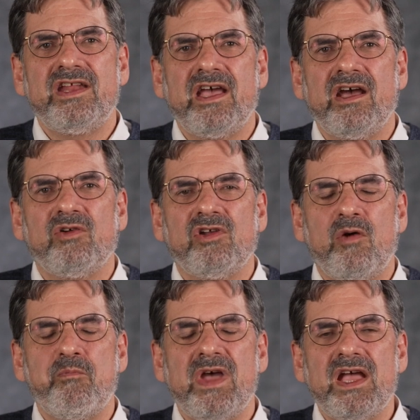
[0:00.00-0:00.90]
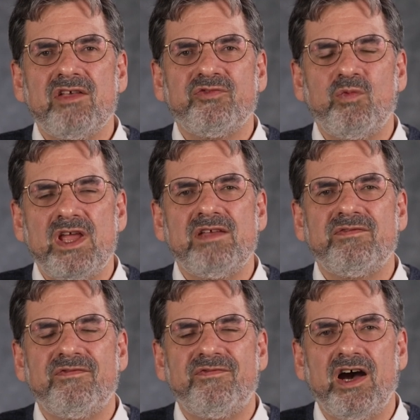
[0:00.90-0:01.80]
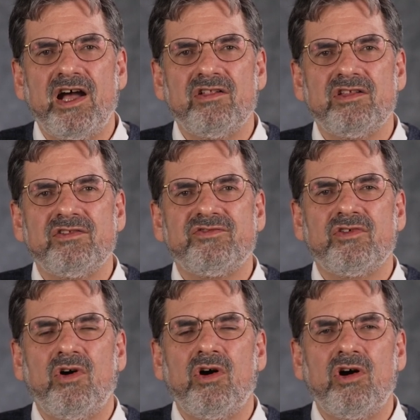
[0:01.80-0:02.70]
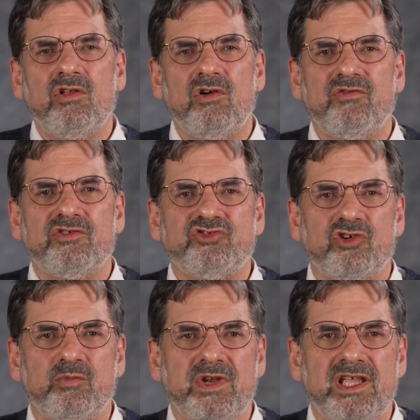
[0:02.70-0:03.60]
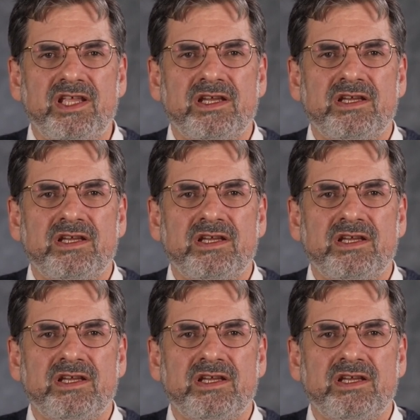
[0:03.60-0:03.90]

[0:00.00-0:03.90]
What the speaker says: out a mass wave of violence all over Germany